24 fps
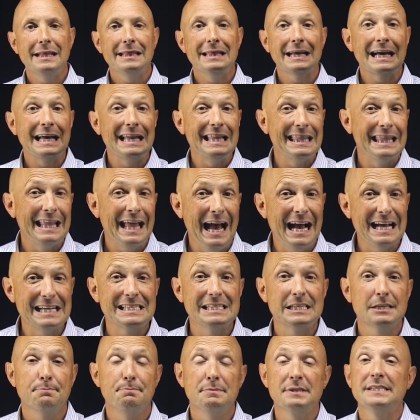the
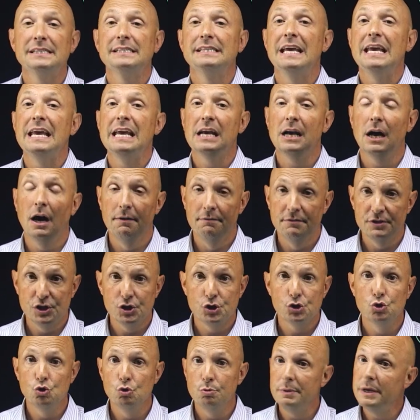classic mistake of
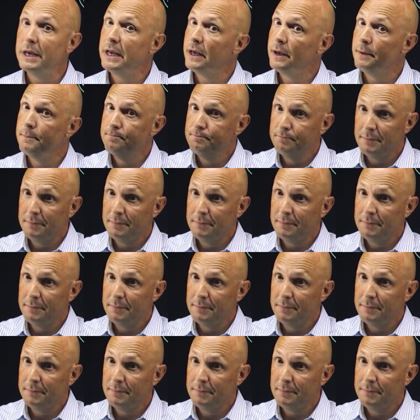assuming,